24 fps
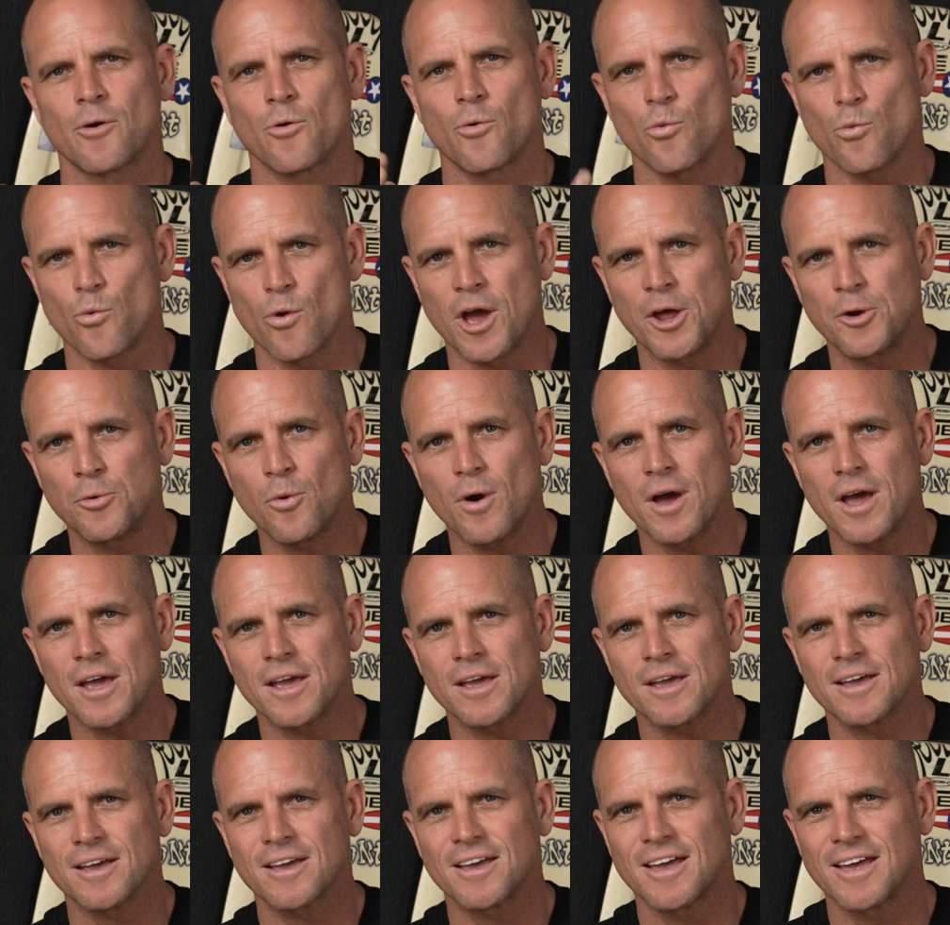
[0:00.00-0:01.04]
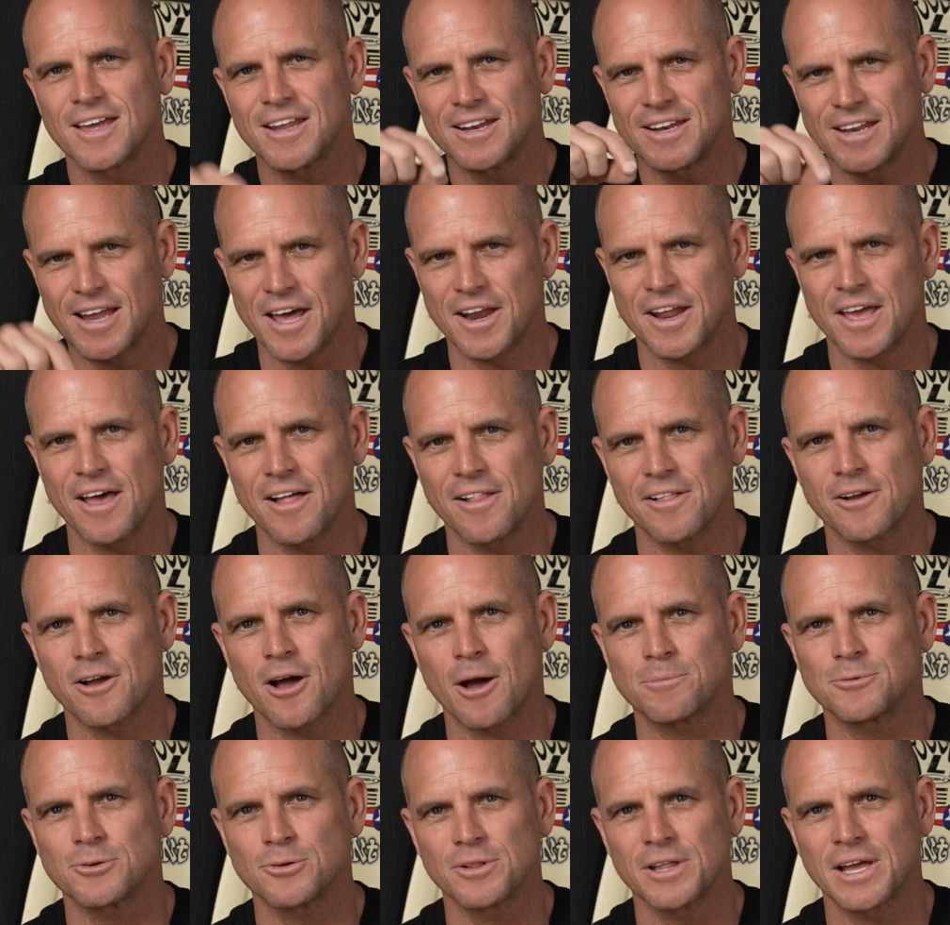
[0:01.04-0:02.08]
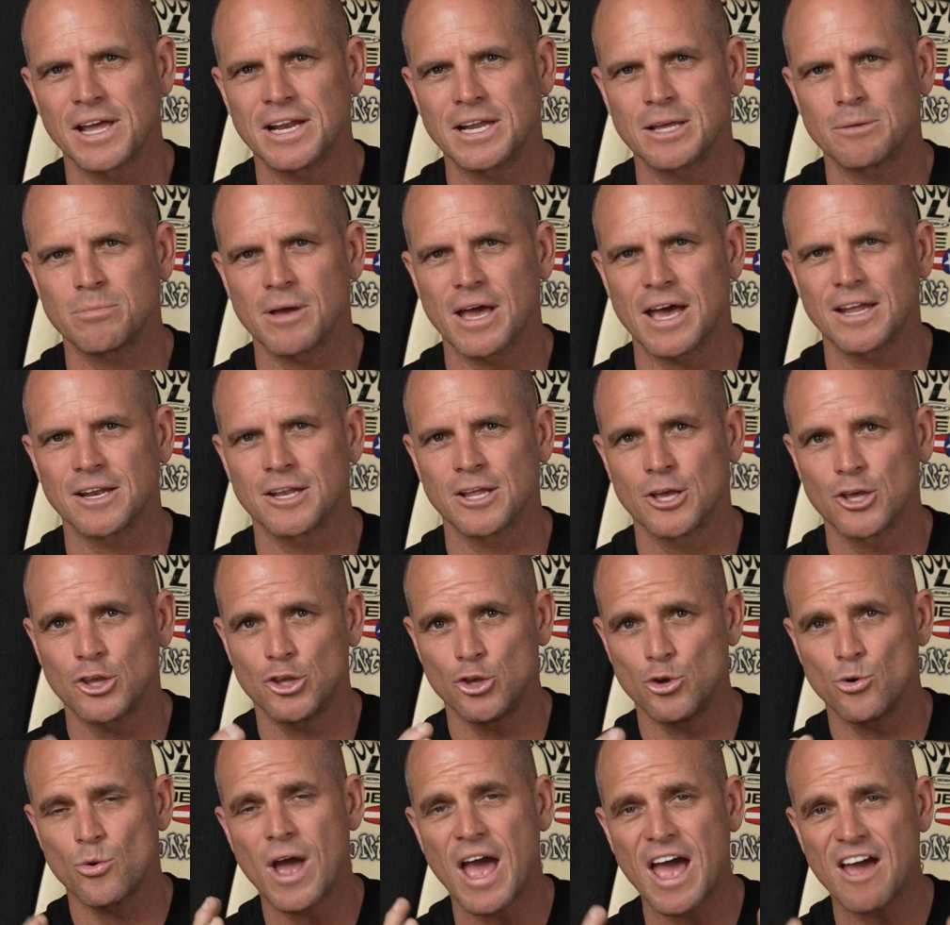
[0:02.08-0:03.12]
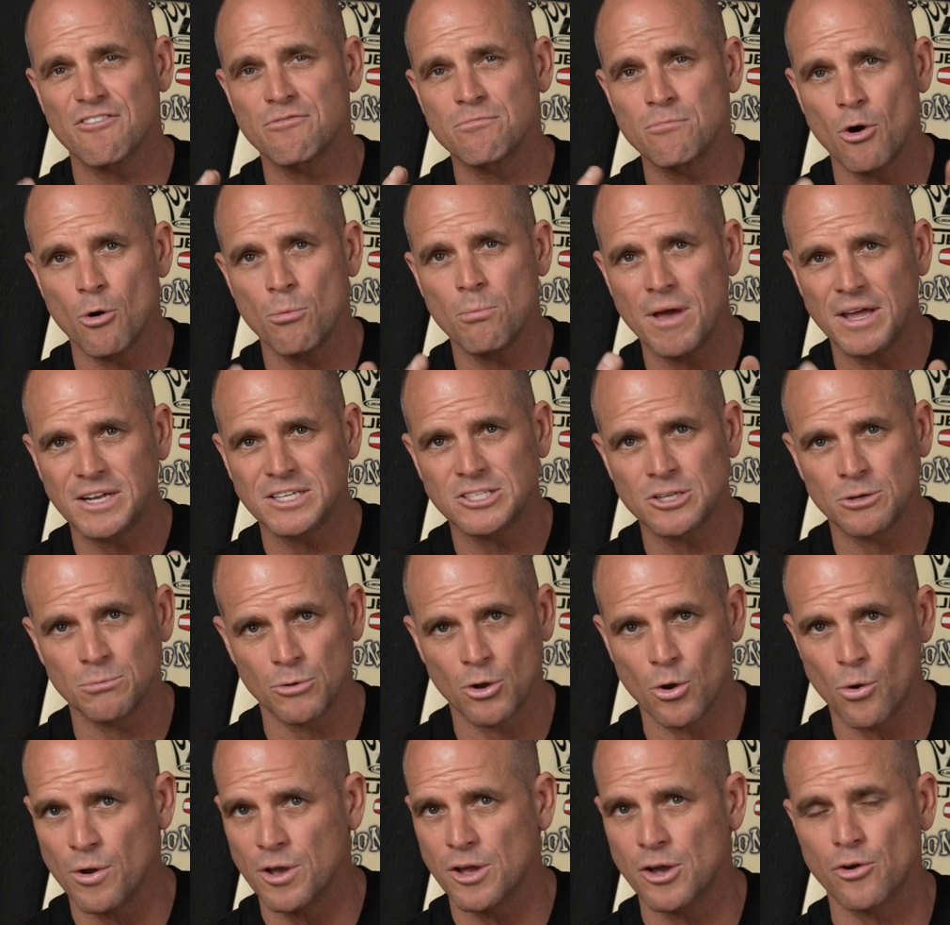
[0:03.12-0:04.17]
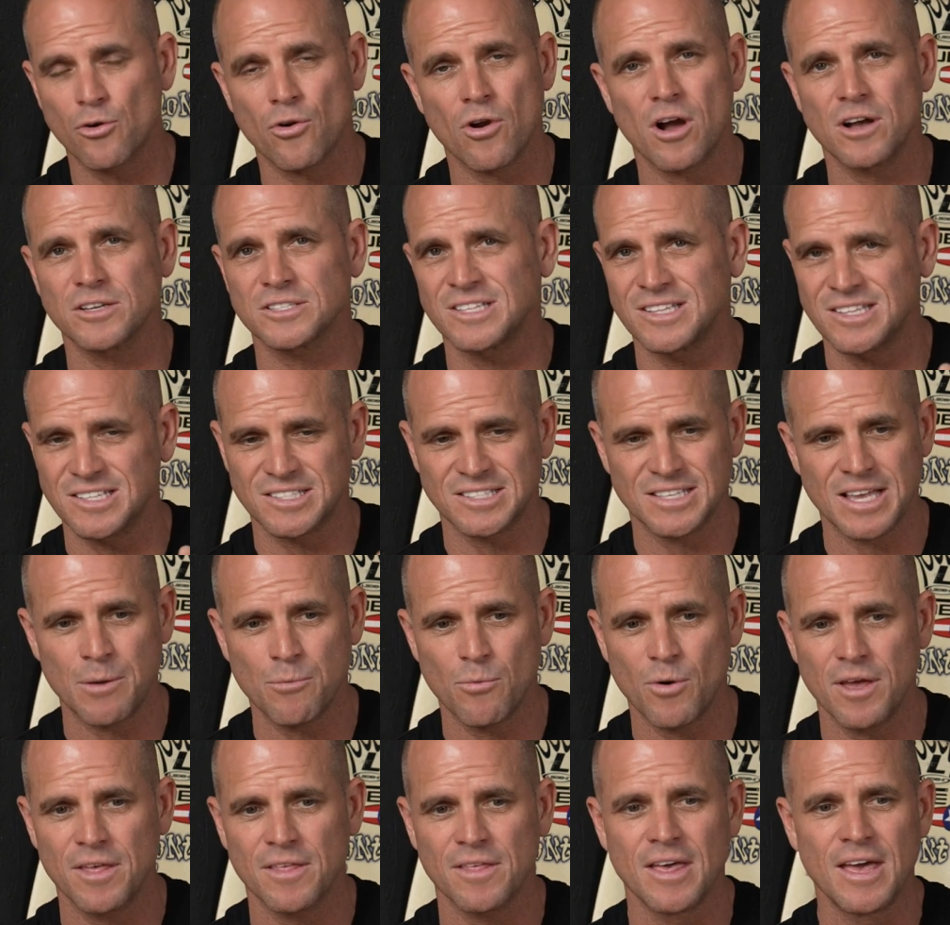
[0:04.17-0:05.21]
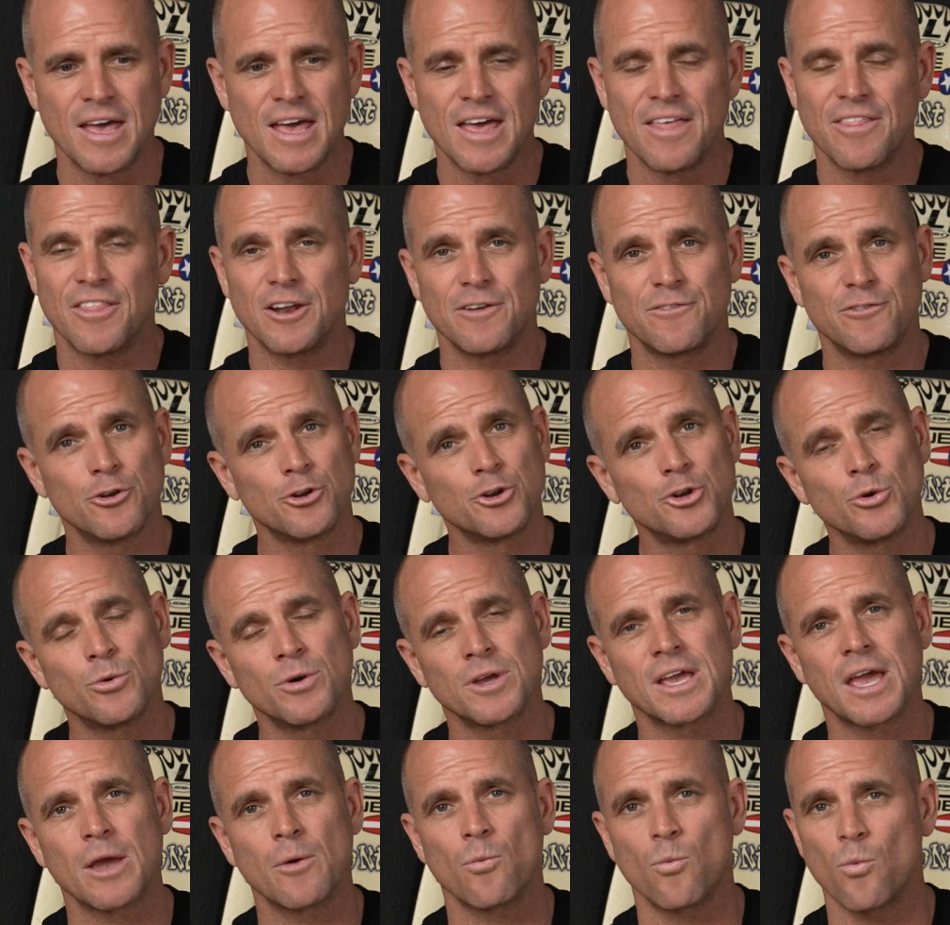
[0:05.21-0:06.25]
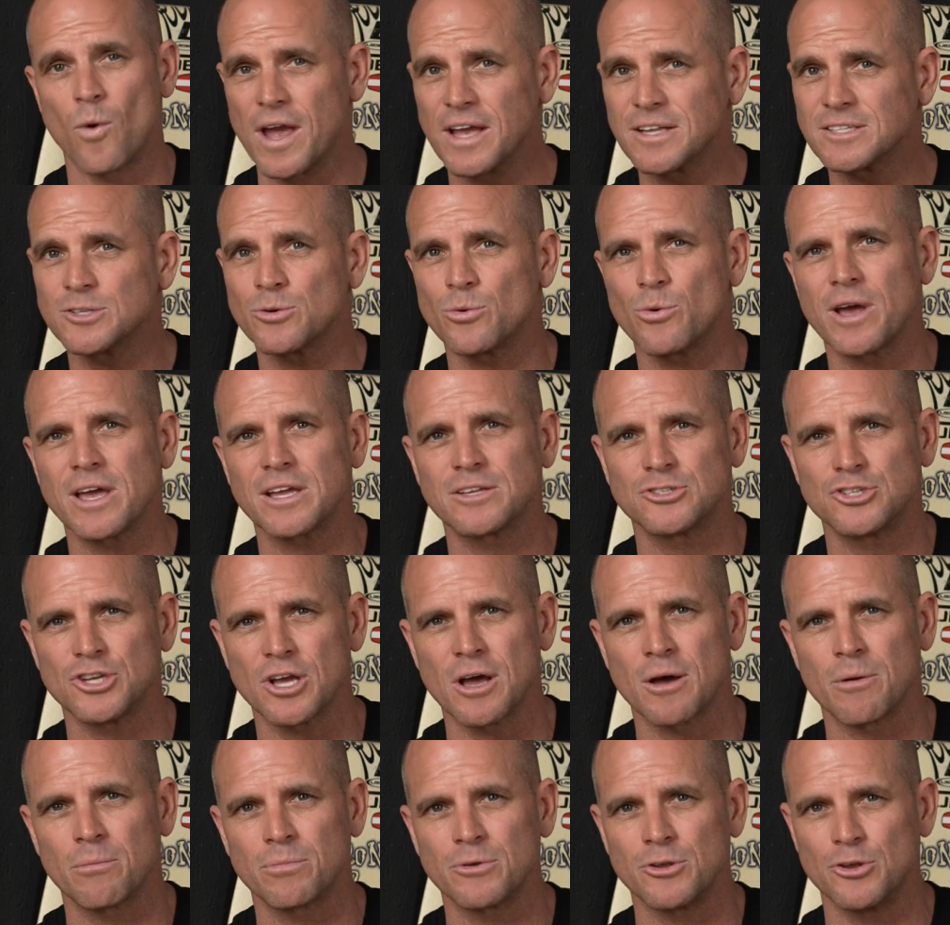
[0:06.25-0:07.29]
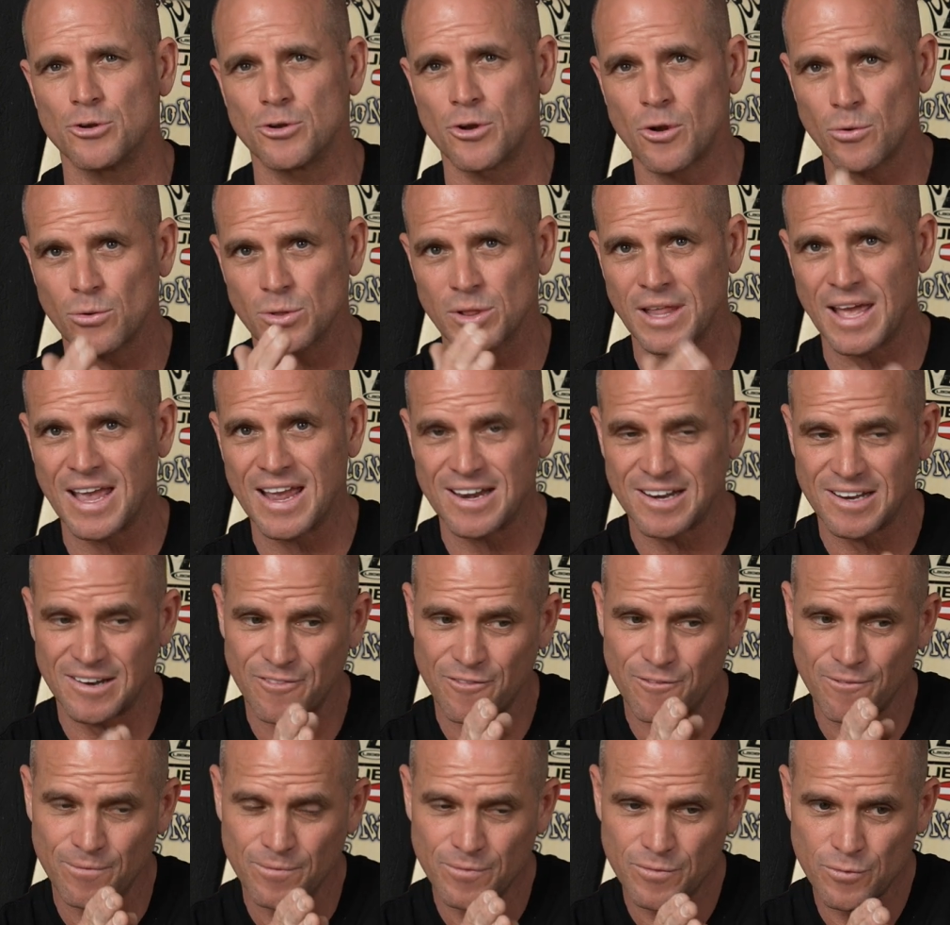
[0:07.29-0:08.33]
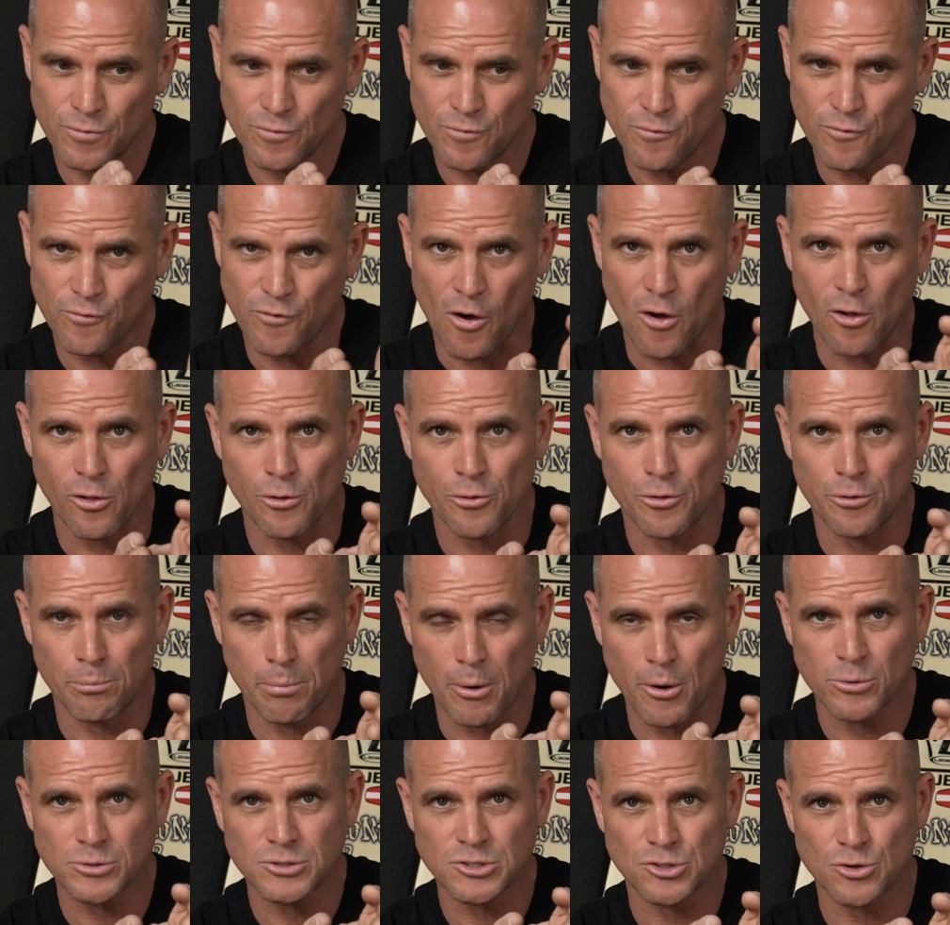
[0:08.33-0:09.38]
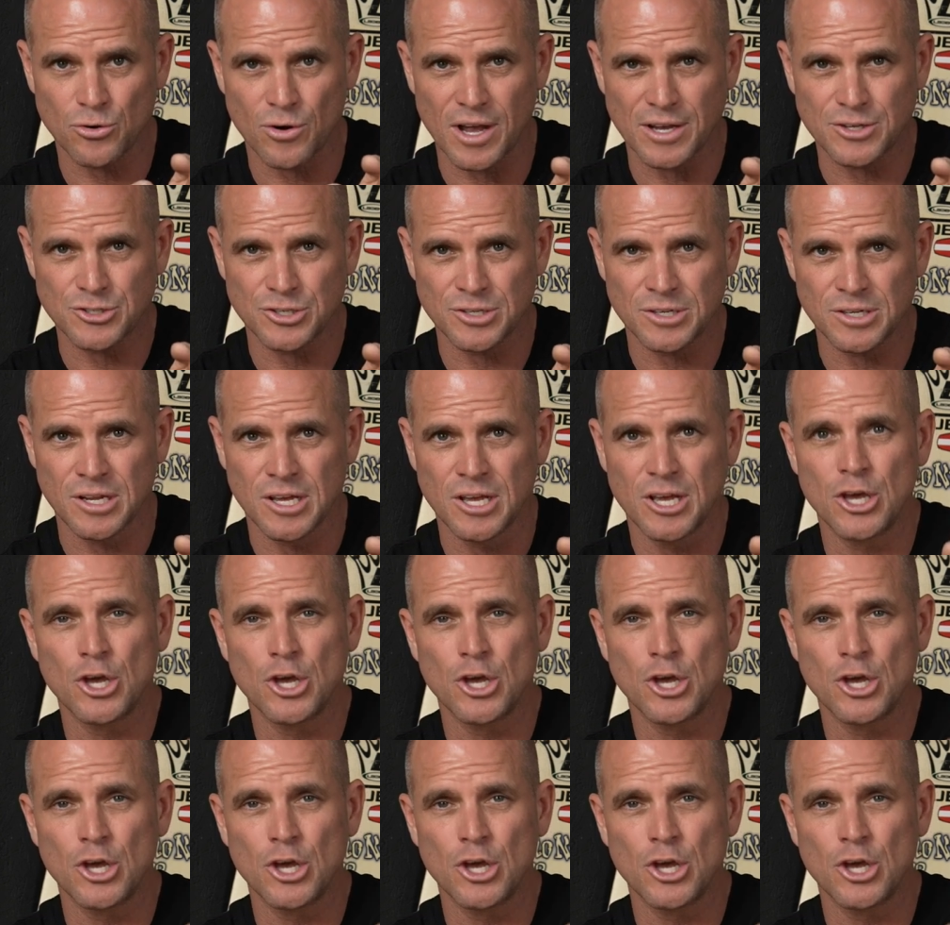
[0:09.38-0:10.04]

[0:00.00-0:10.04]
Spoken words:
Runway, not a helicopter landing pad. You have momentum going across in the same way that if you're doing a wake-to-wake jump, you don't land and follow the boat's direction.